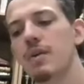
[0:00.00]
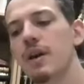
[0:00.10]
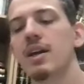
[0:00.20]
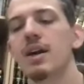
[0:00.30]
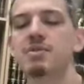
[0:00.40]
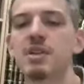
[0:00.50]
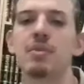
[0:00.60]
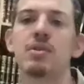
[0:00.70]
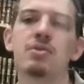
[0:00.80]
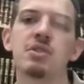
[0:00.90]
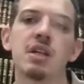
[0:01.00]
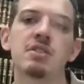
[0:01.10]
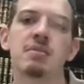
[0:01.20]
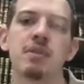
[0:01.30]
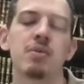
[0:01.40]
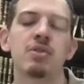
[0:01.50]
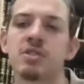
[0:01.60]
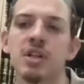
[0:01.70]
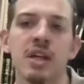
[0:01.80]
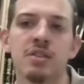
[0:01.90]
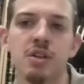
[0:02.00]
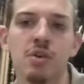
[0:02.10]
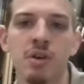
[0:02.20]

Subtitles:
right, comes someone who says something which is against the